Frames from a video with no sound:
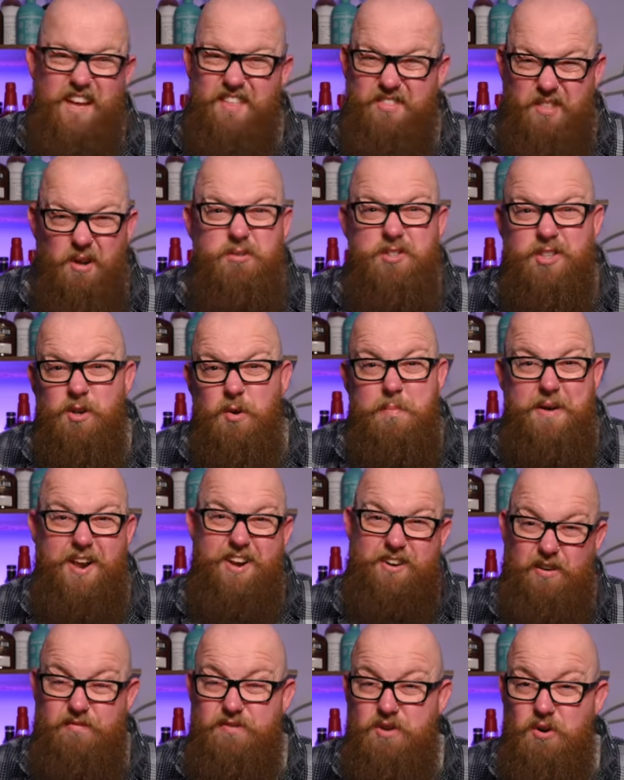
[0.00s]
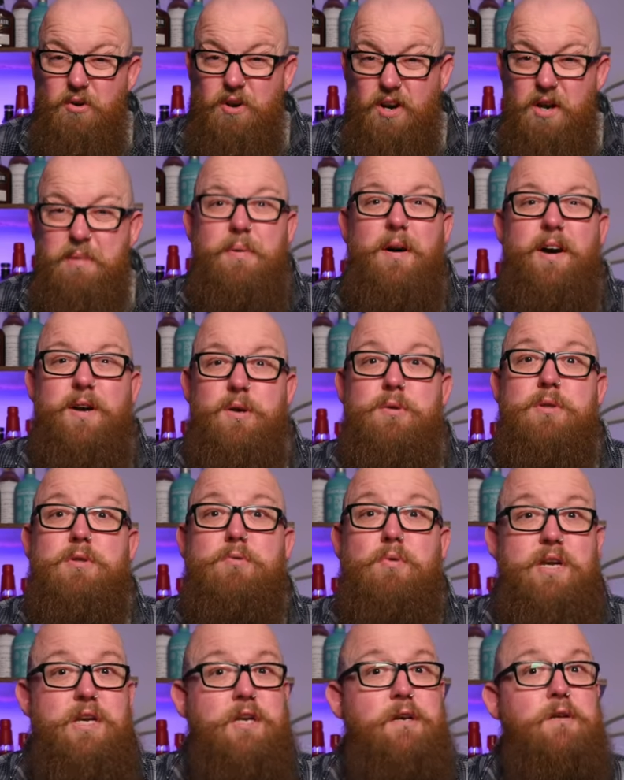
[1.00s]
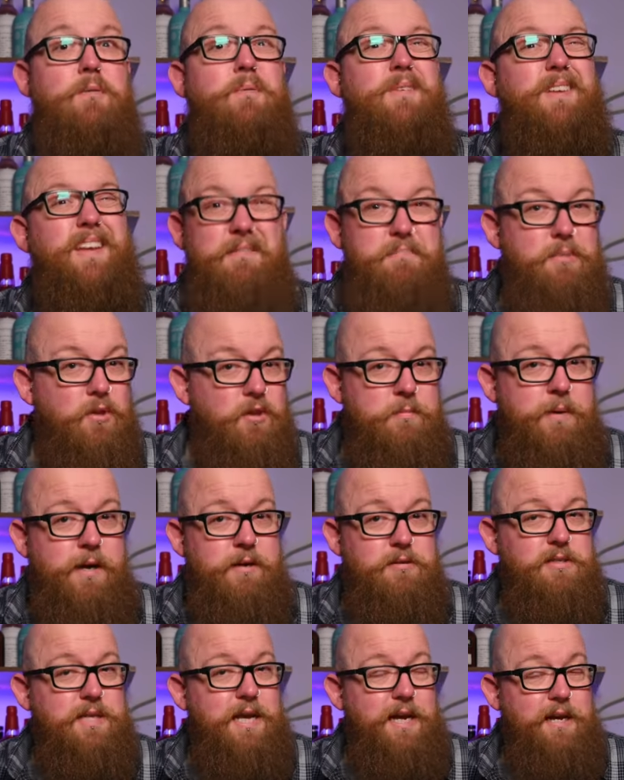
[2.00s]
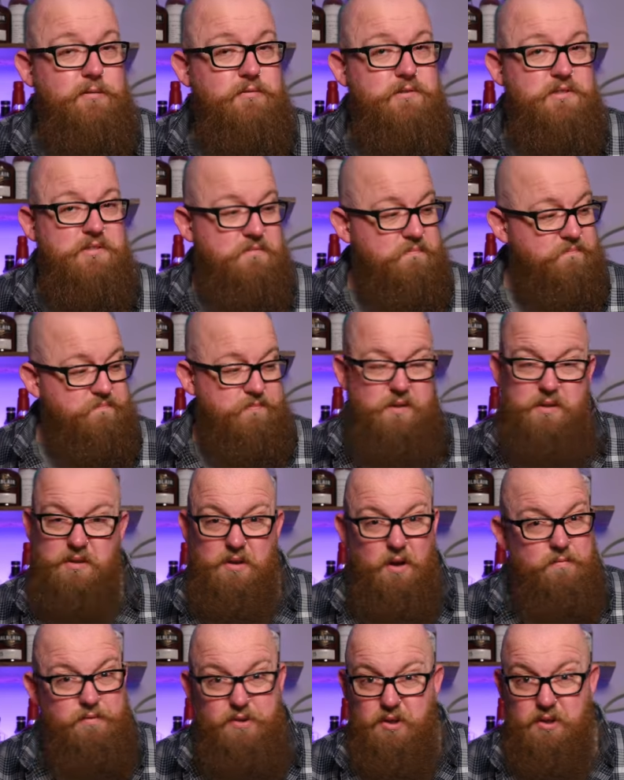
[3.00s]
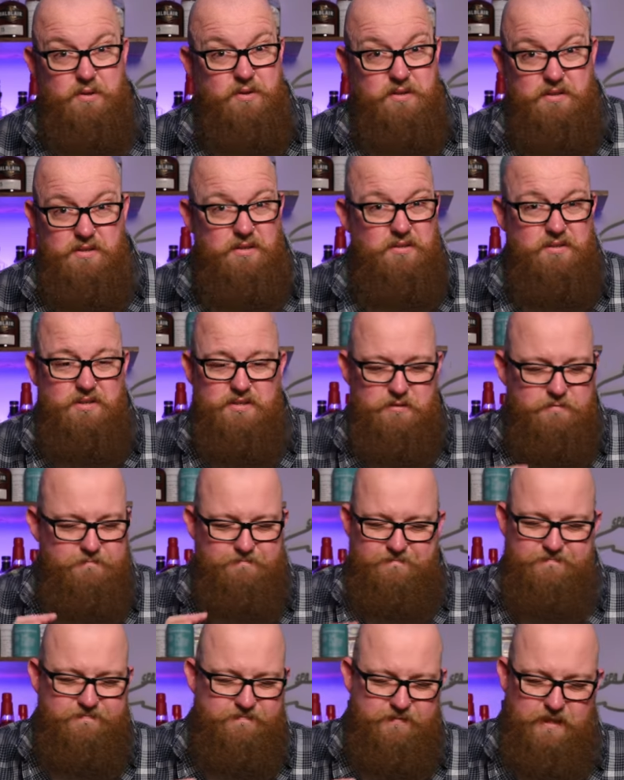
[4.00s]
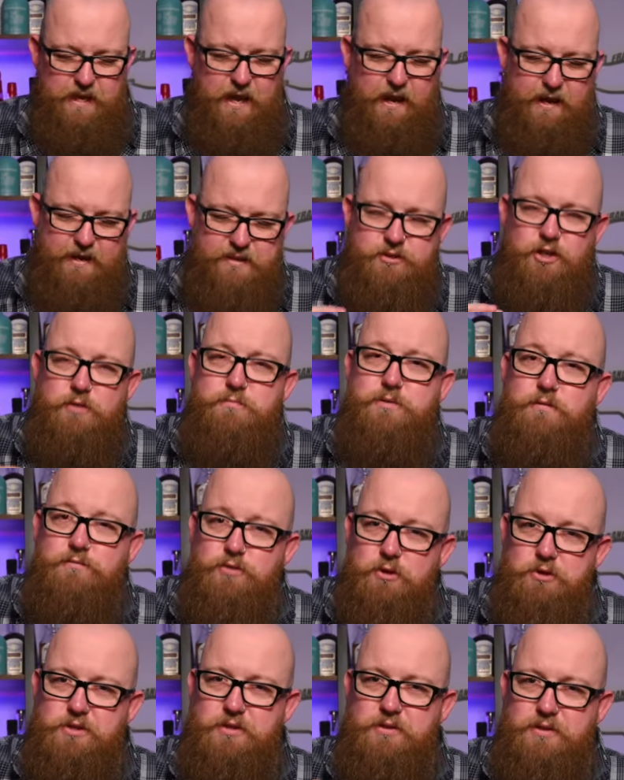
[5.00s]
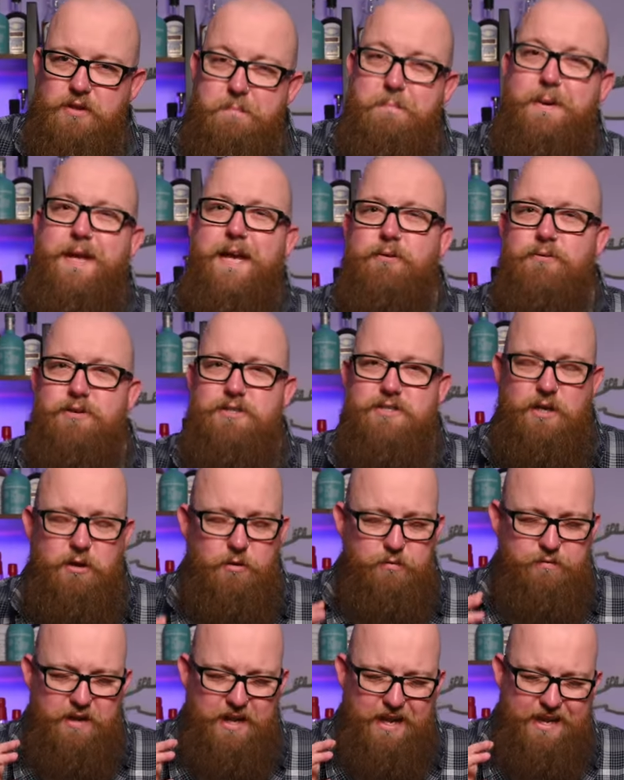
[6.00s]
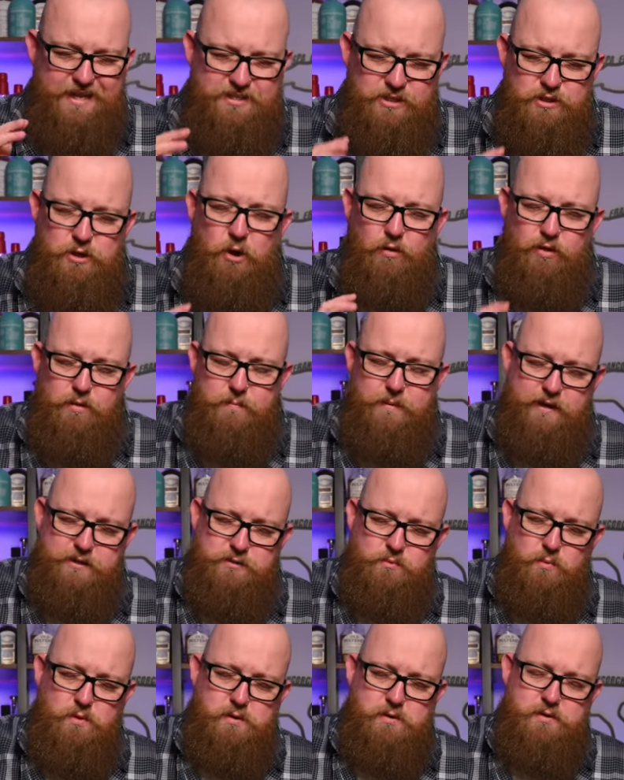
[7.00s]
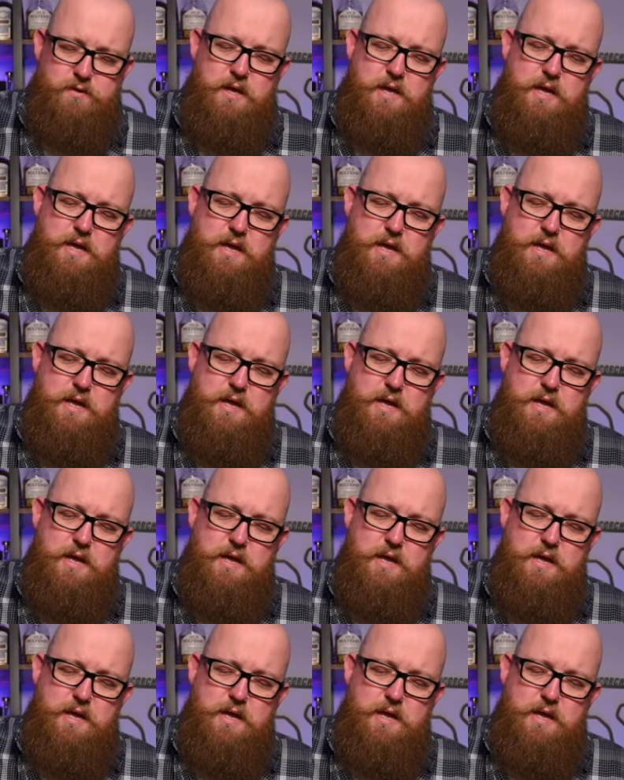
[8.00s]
Those two are better. If you're not going to buy all three and you're not that bothered about stouts, go for the others, because yeah, in terms of just the beer itself, it's not the best one.